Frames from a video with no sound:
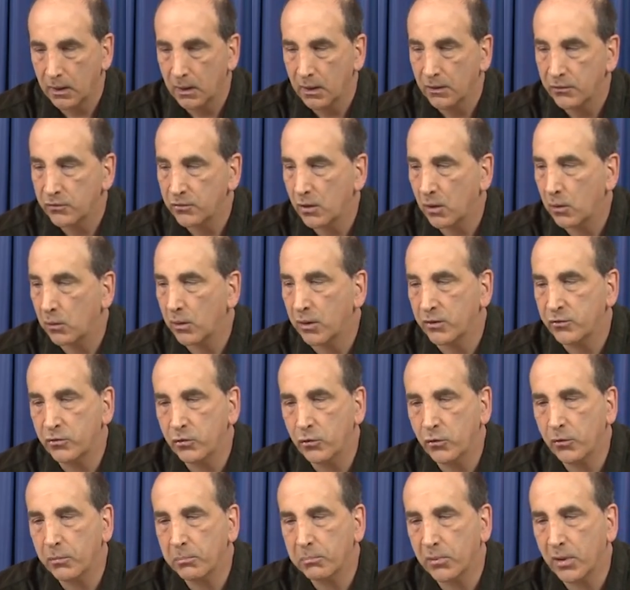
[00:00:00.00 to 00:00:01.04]
So a
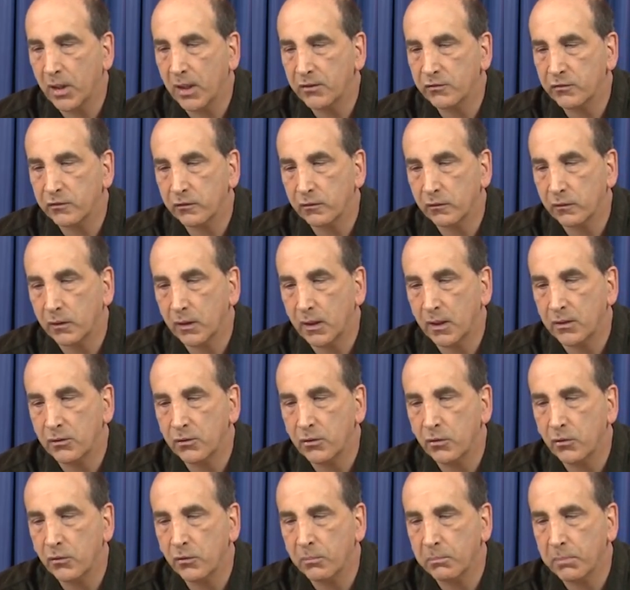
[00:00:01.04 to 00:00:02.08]
toothbrush and
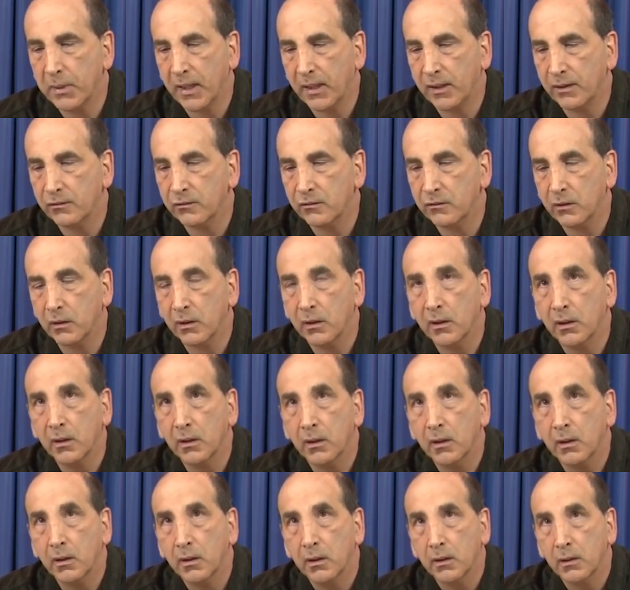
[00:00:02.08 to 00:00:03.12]
toothpaste,
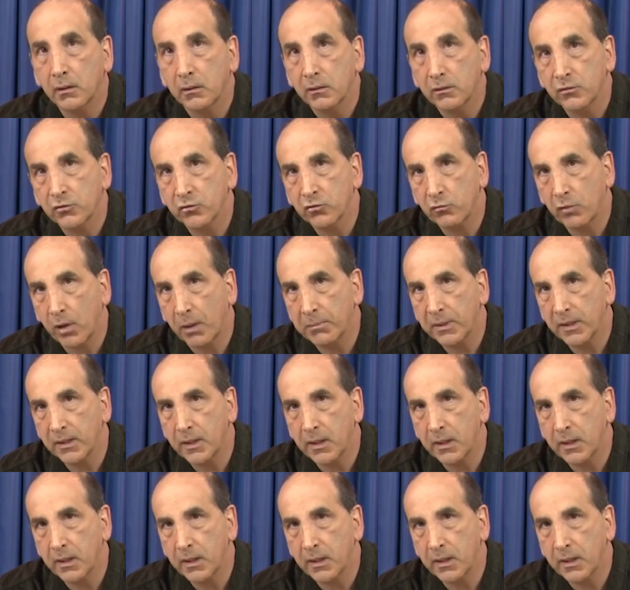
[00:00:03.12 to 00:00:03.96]
scrubbing the